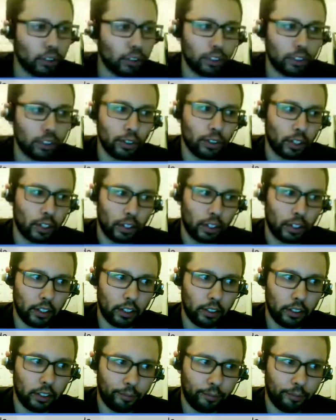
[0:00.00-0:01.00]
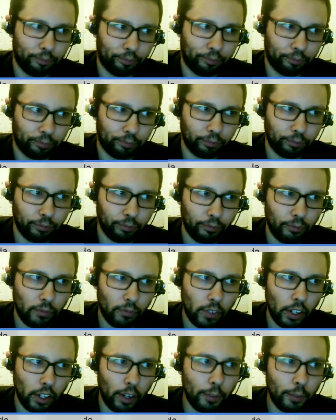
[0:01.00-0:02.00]
so, I
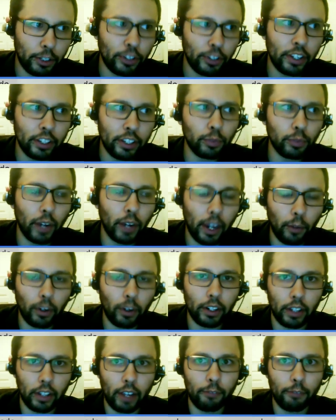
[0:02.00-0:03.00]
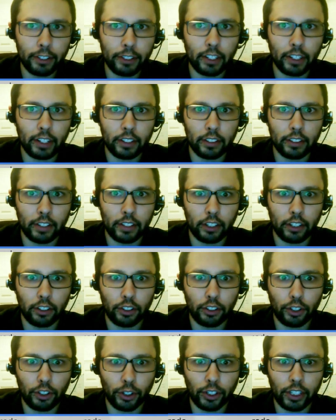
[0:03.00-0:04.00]
mean, so this is why I want to emphasize
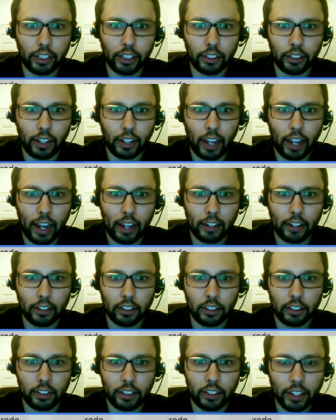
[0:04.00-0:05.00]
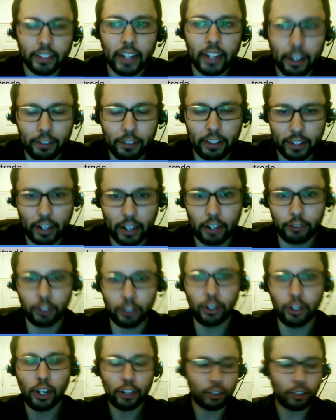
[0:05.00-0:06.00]
that Turing doesn't have the standard
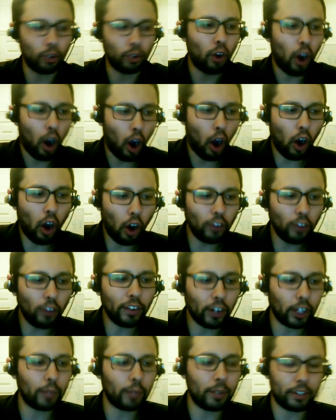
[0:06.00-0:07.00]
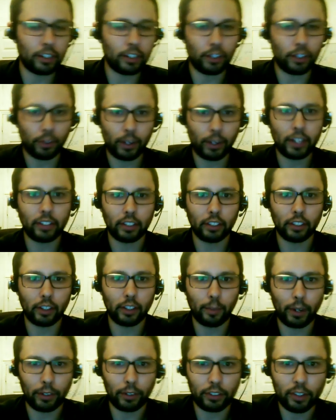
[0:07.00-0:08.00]
view. So all the arguments that you're raising
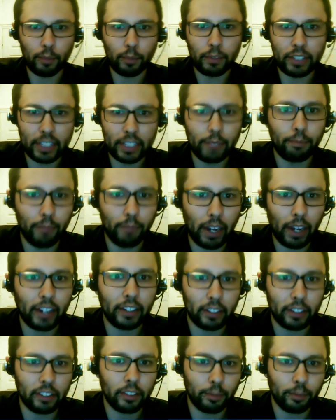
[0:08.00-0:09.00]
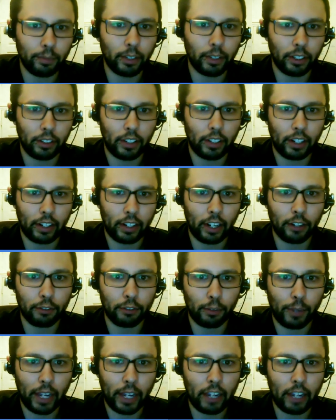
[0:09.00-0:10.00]
about some deep mechanism that accounts
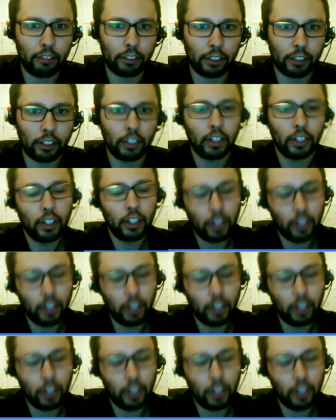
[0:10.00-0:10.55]
for behavior,